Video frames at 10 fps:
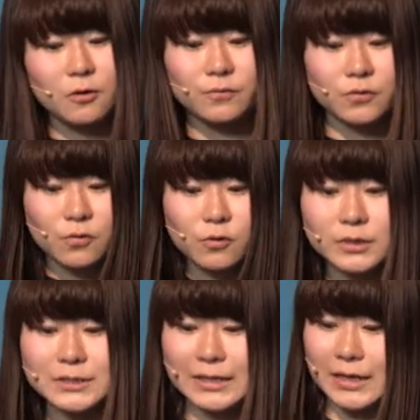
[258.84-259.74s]
of
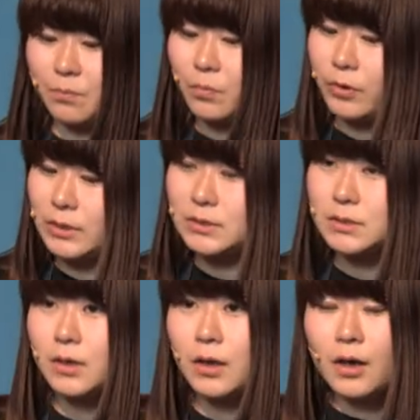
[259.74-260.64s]
scores and hit
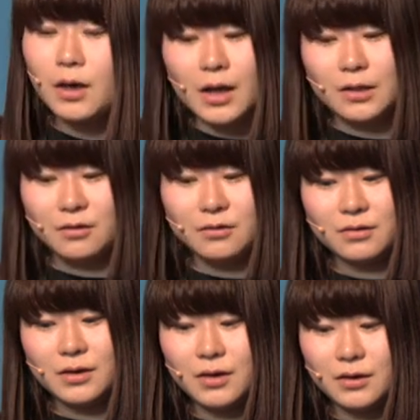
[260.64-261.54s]
points,
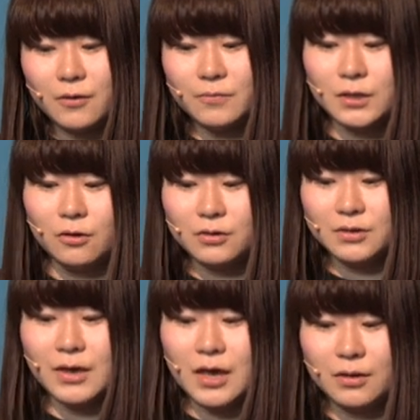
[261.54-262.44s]
unlocking of the
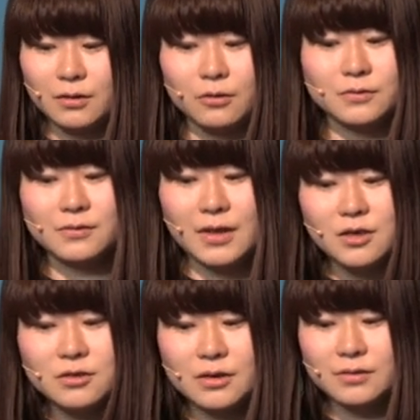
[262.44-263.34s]
locked
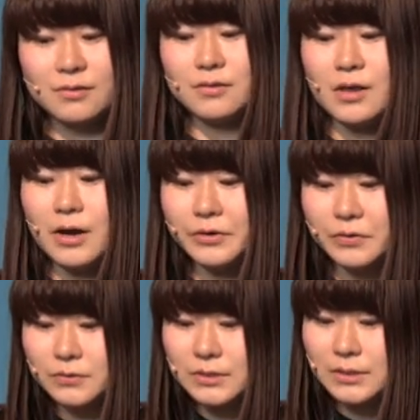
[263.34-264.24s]
stage and
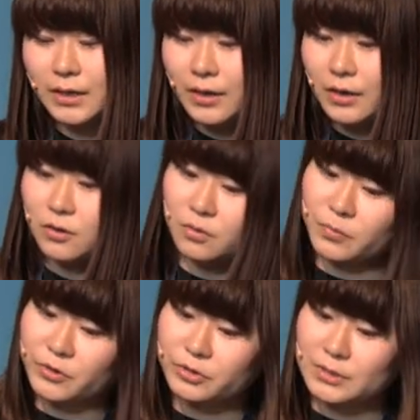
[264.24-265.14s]
scenarios,
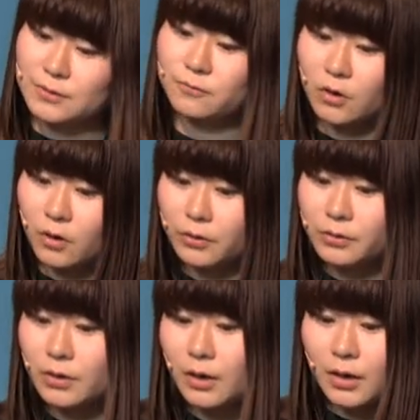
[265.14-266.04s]
purchase
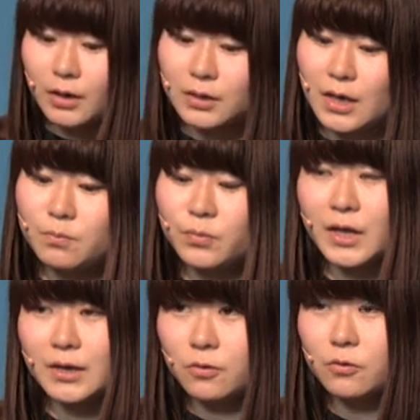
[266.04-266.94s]
fraud,
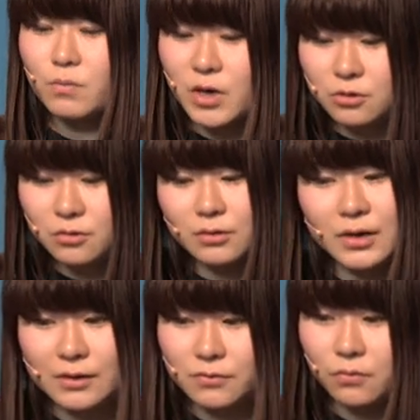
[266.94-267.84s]
gameplay automation,
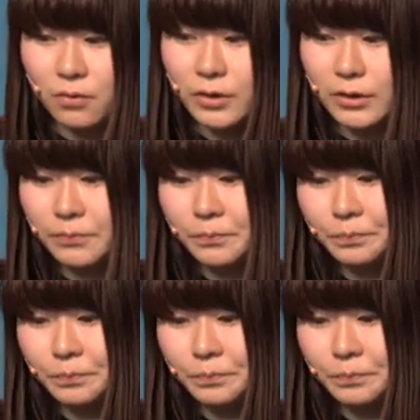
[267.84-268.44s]
and so on.